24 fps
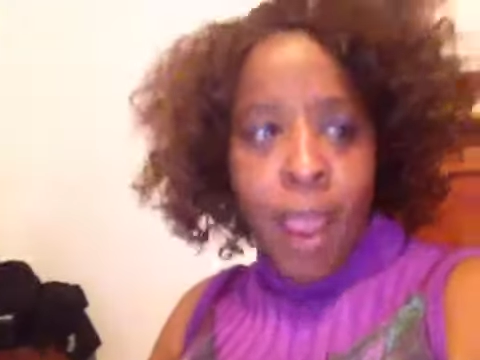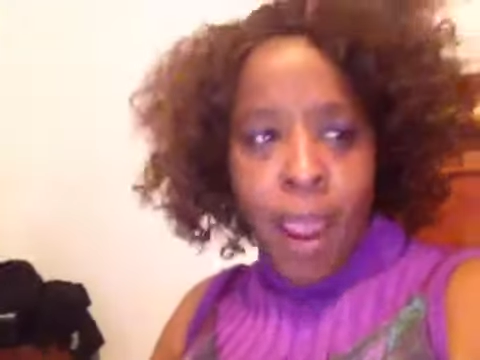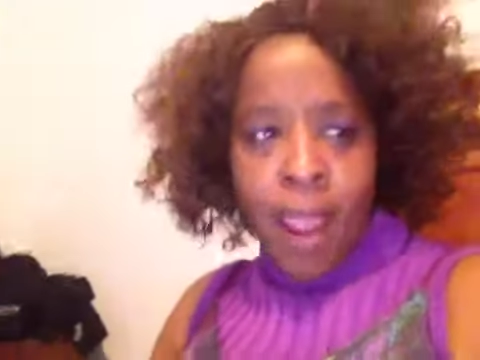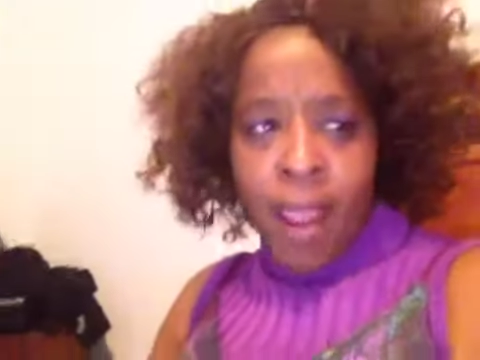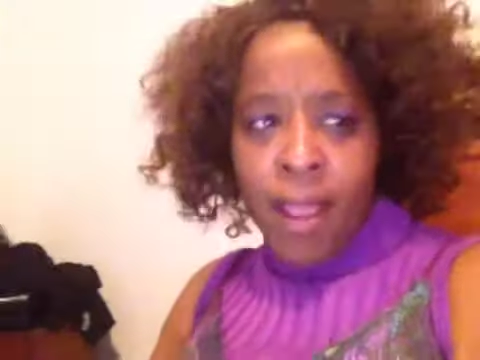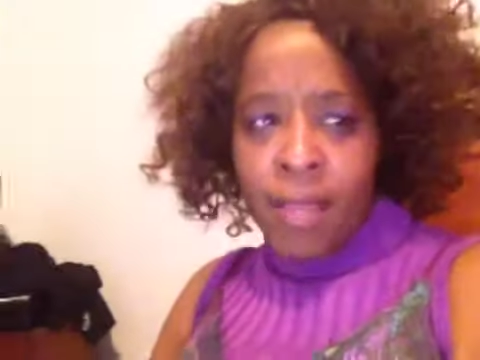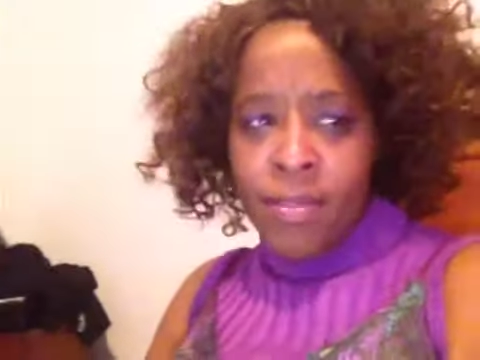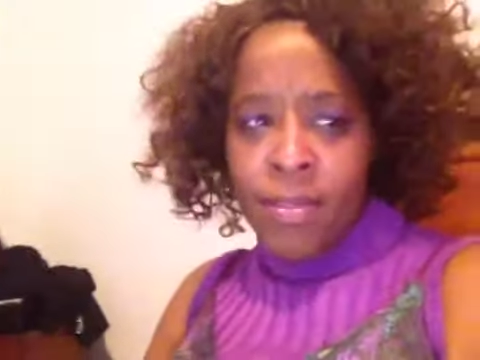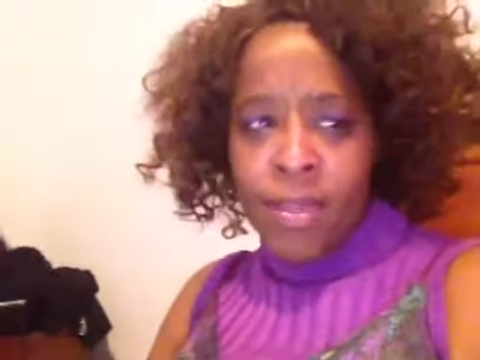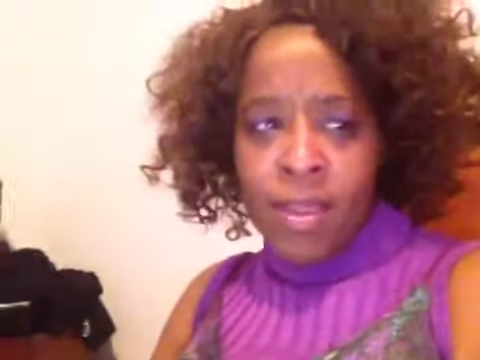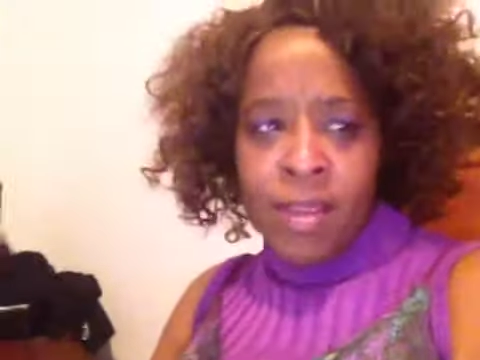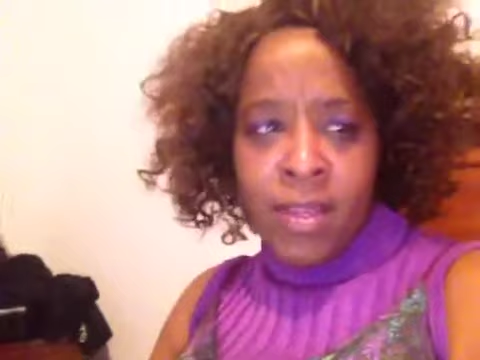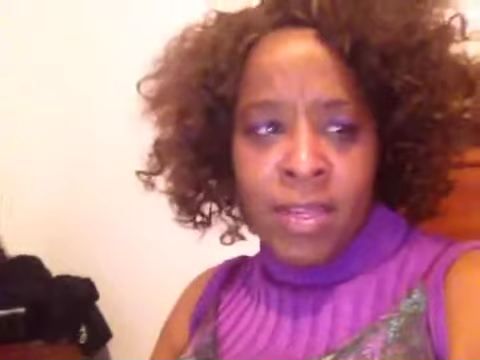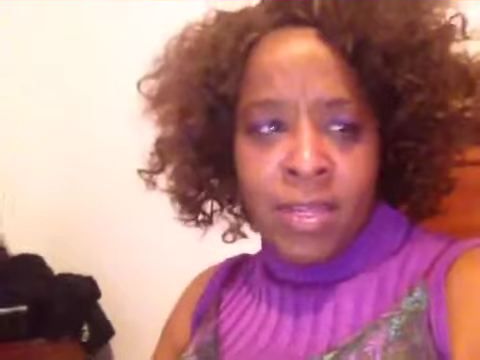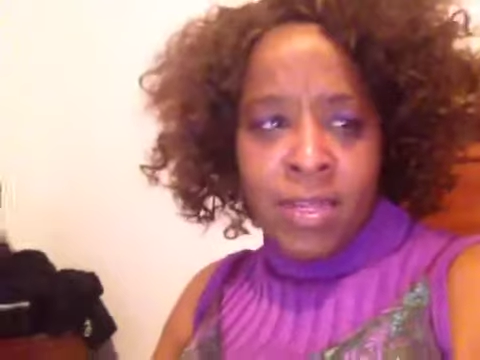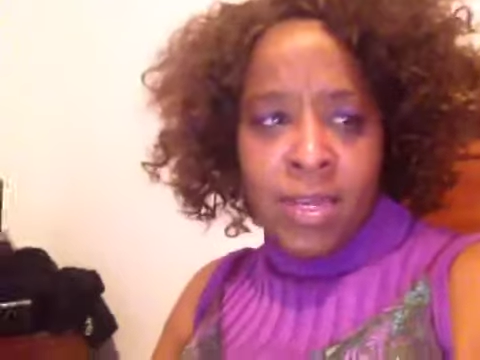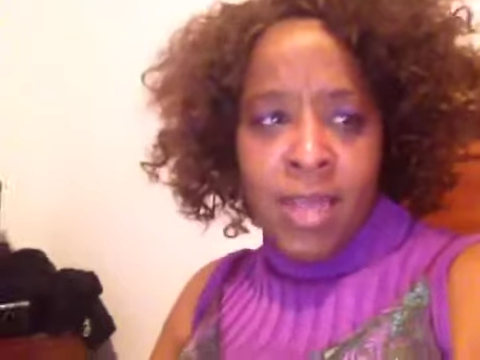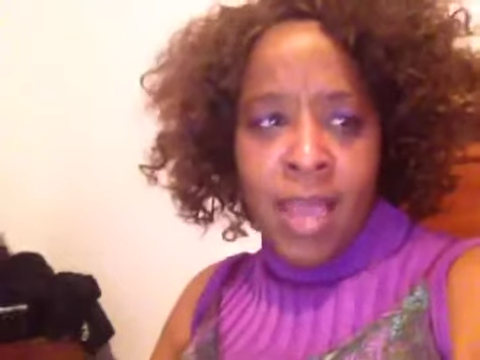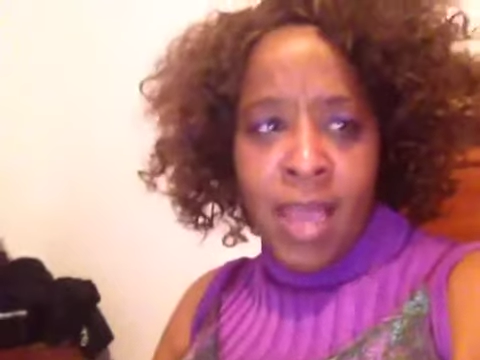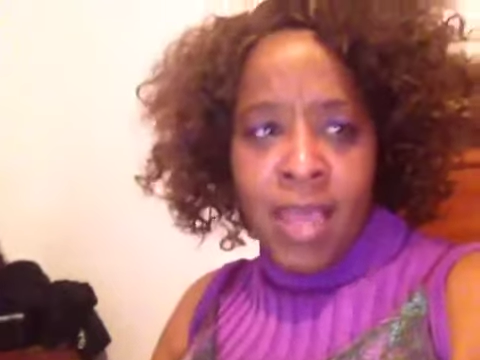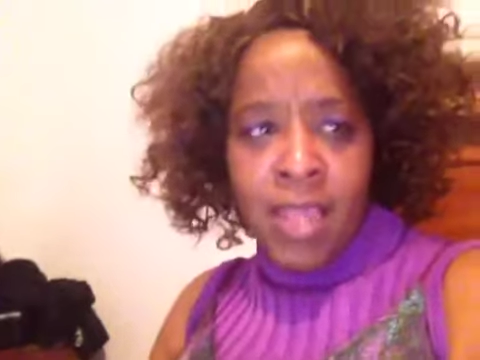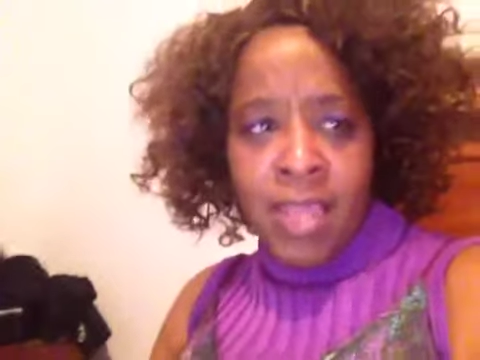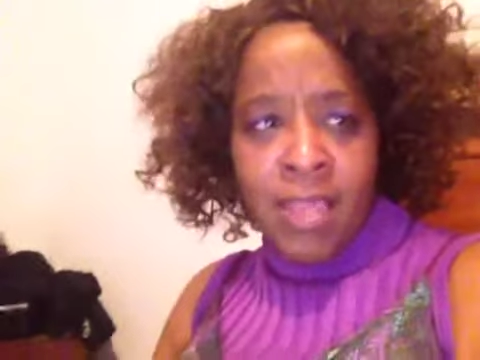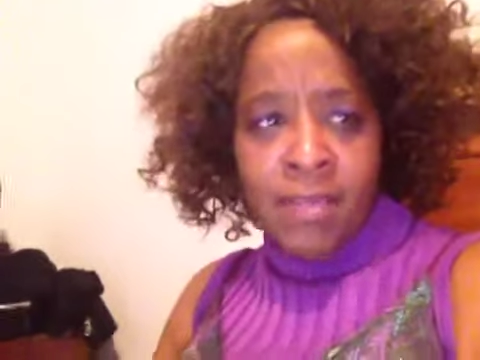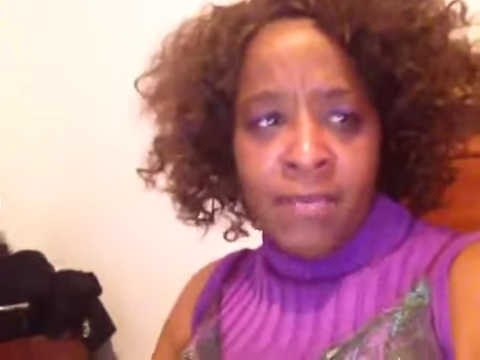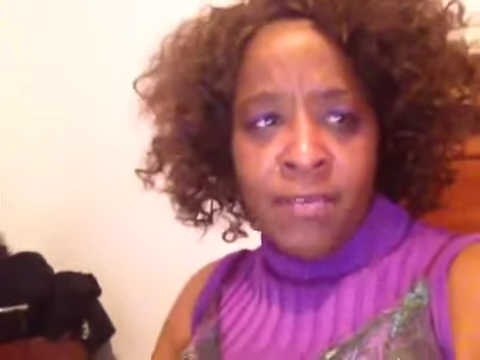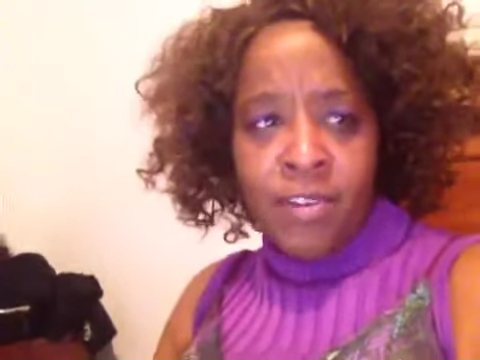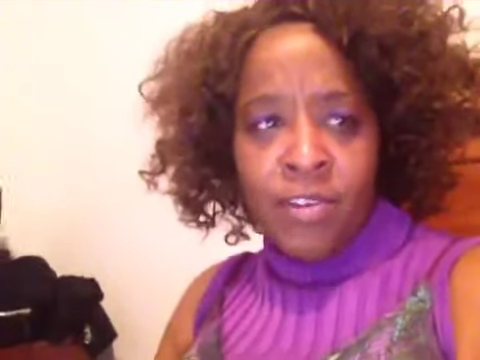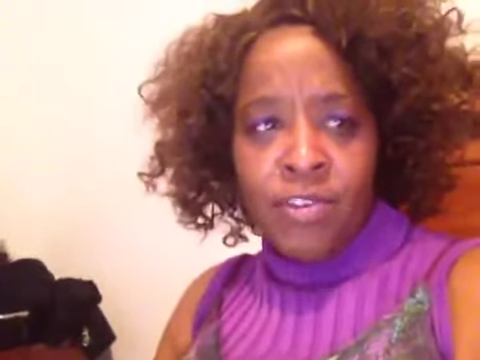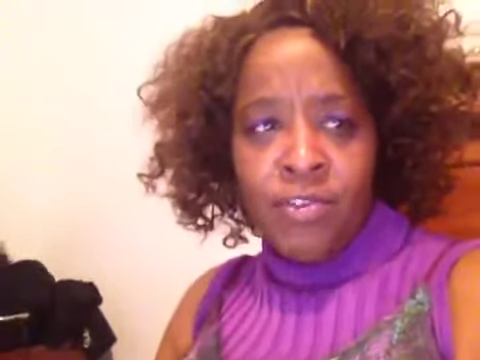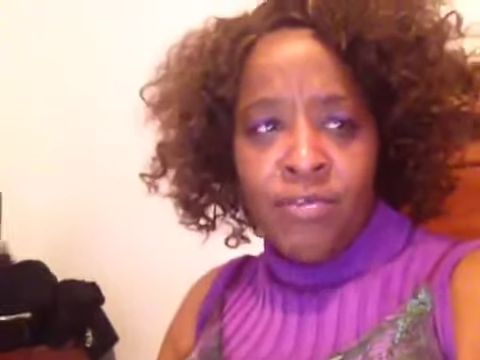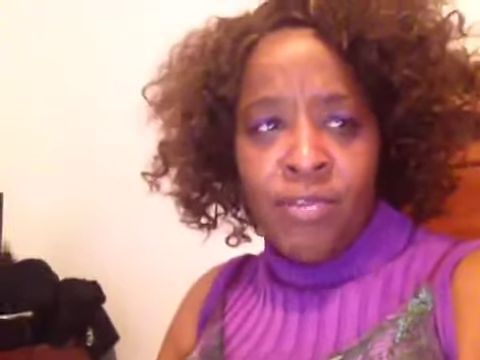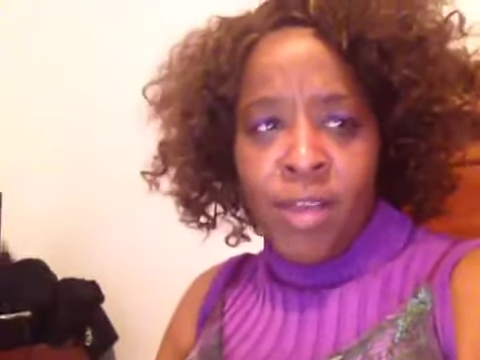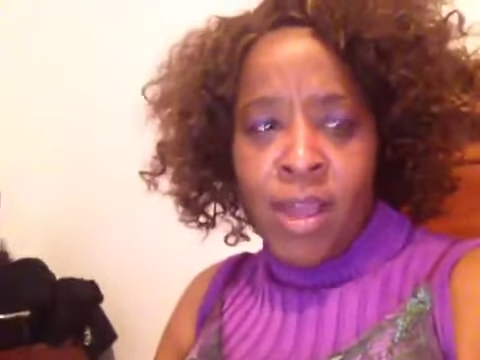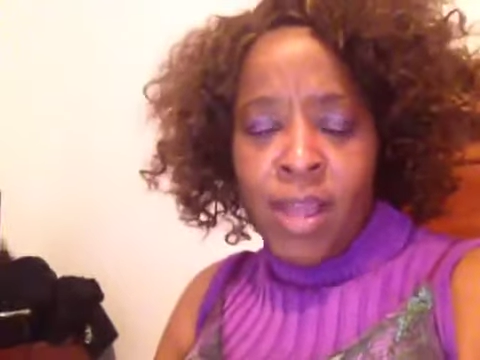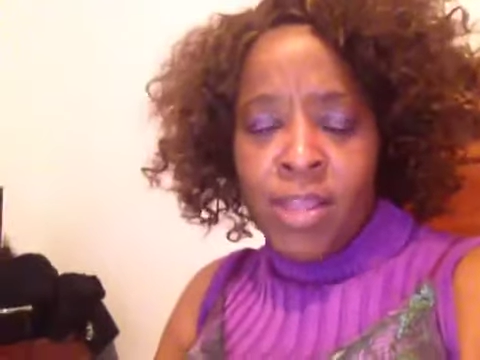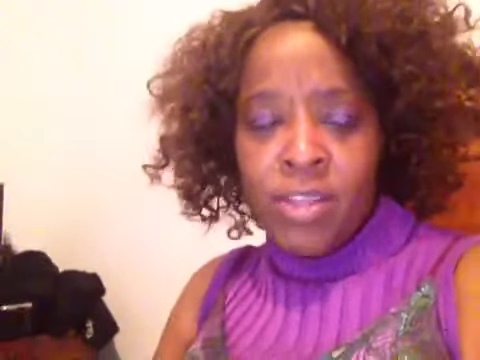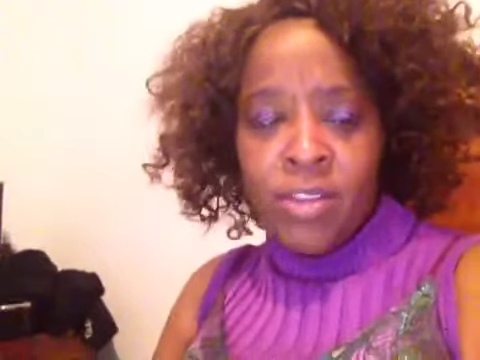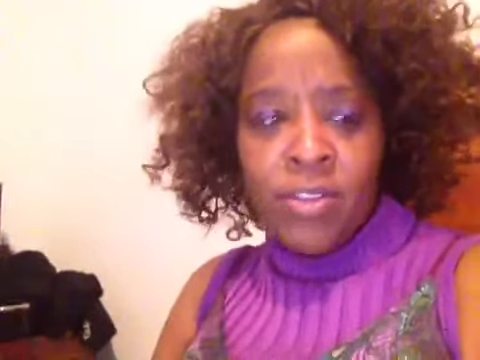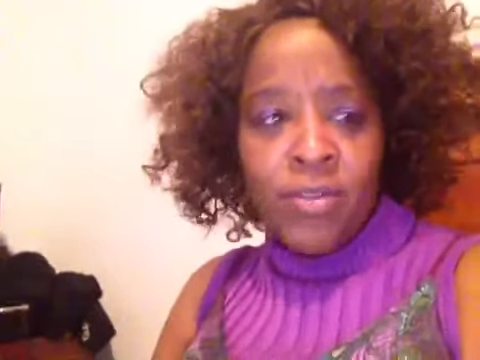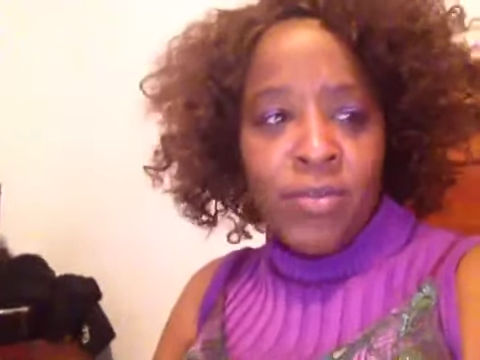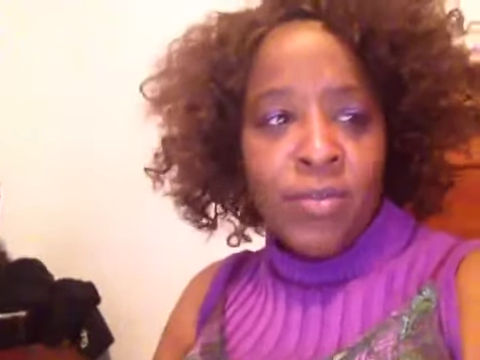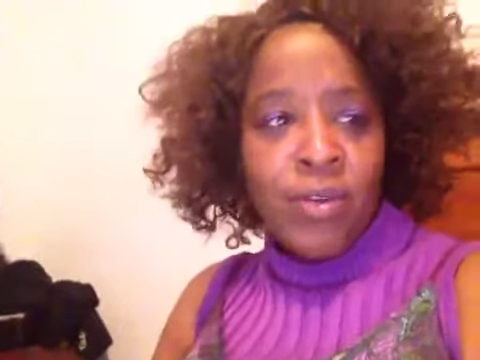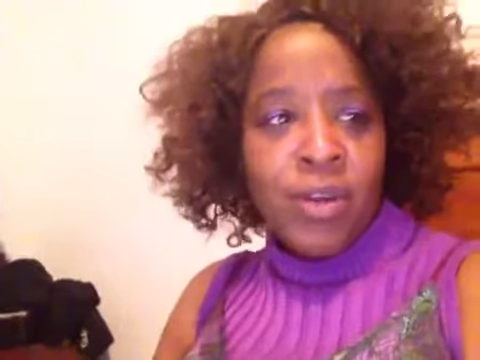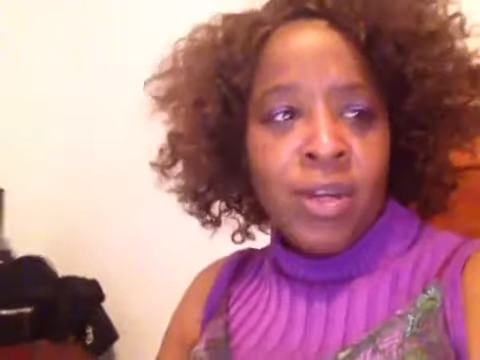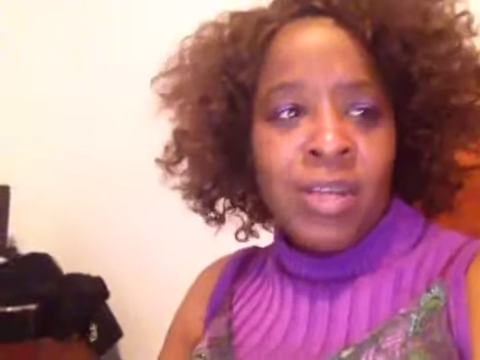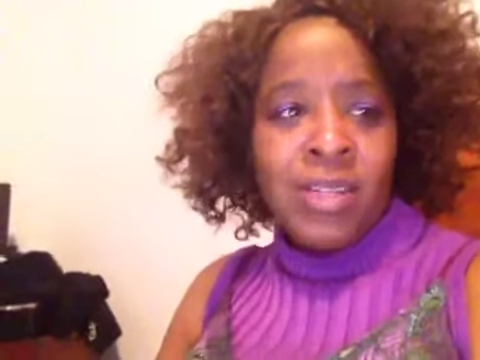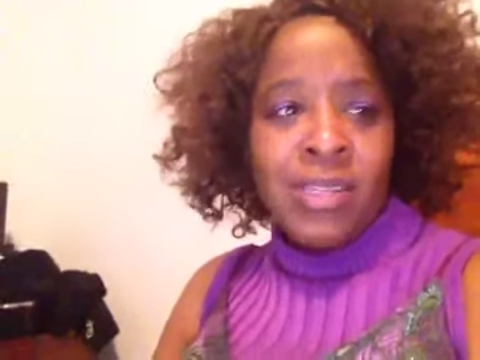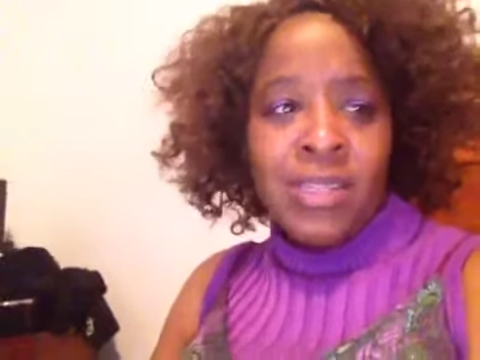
And they did not even try to